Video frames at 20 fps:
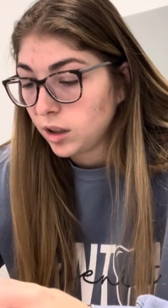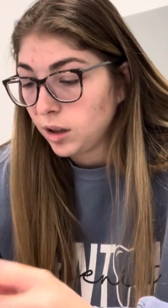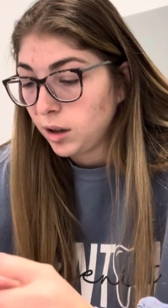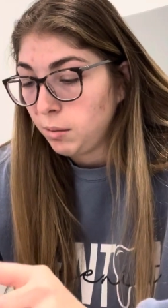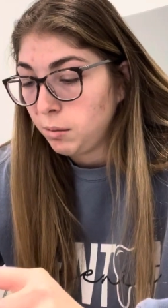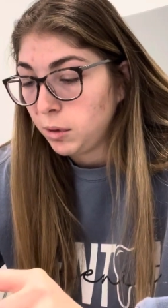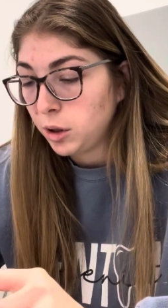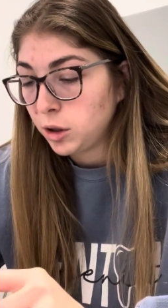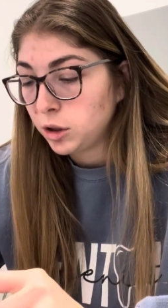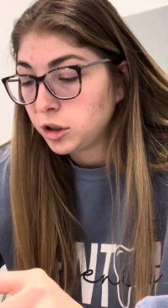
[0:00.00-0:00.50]

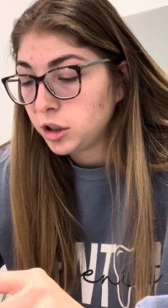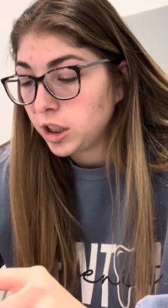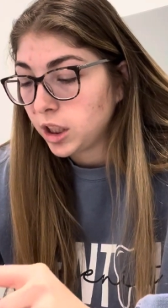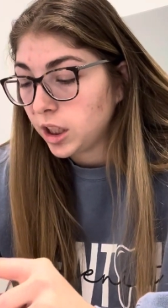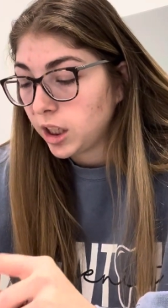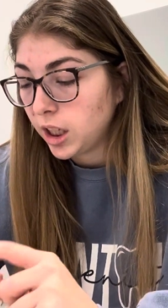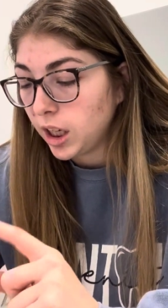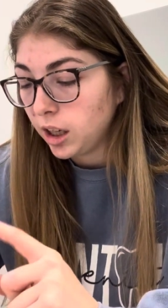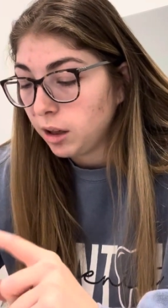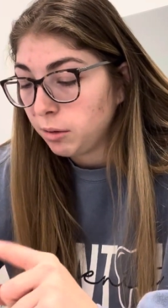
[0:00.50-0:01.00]
Emergency
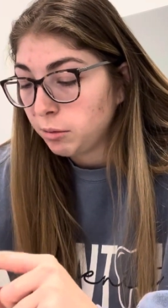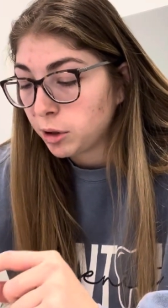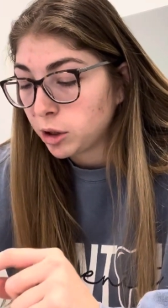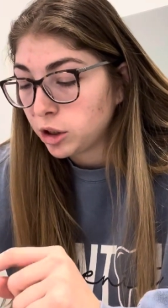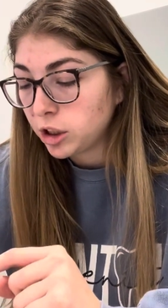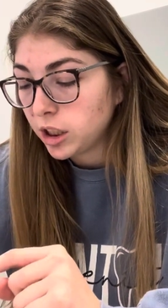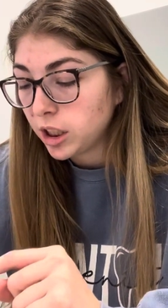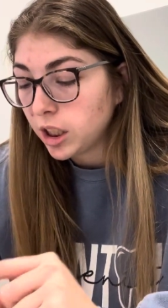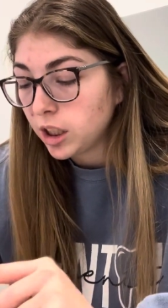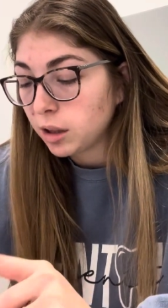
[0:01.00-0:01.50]
kit,
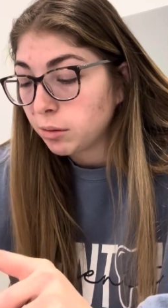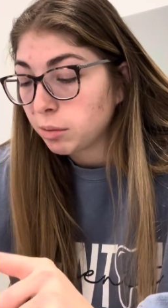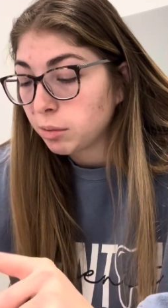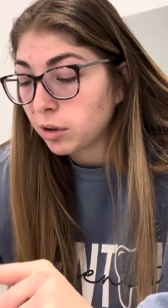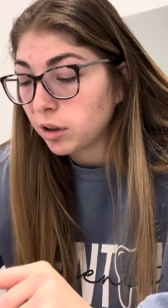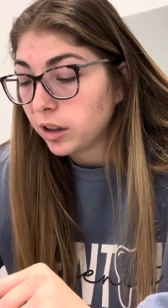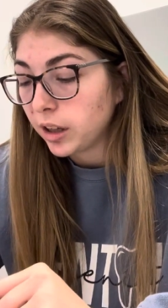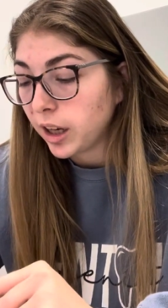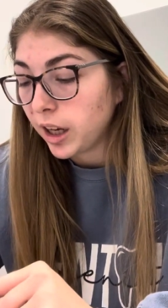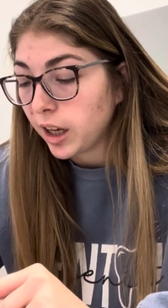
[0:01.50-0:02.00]
emergency
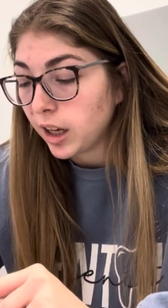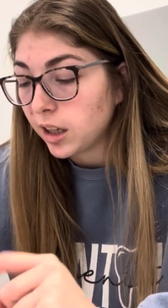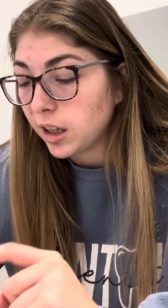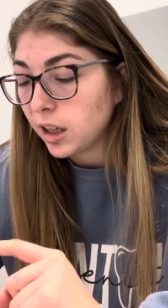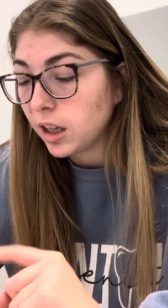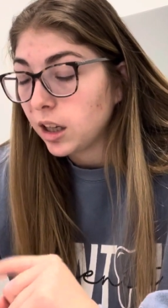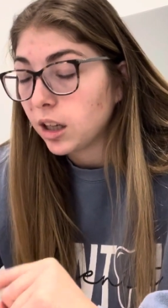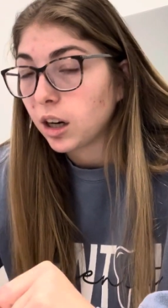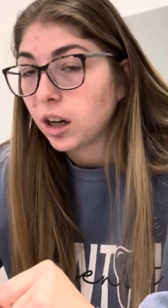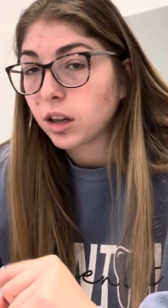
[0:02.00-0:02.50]
clipboard,
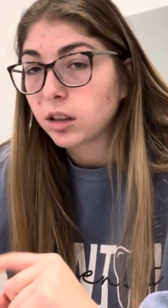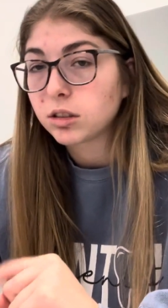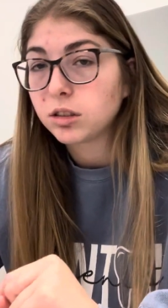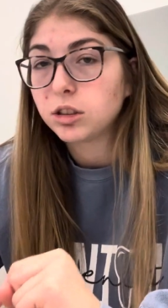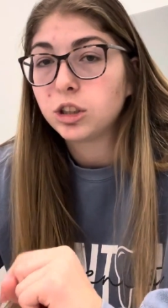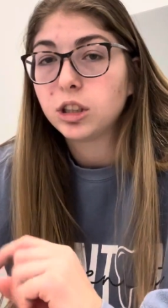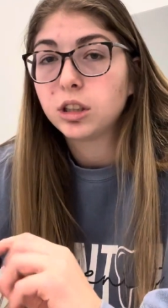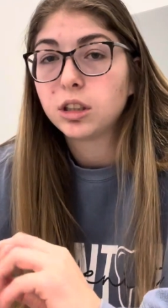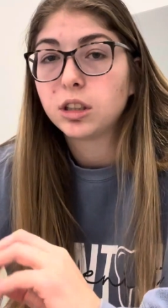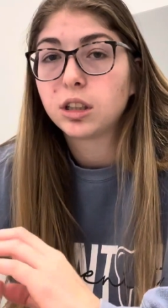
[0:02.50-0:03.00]
AED, and
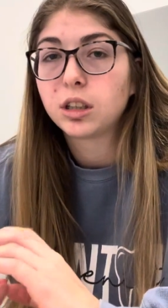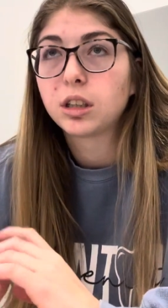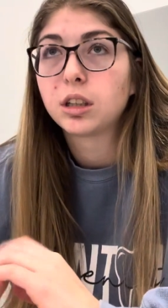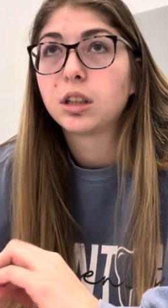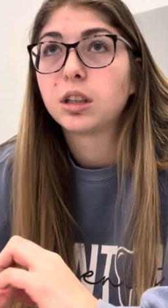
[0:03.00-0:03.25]
oxygen.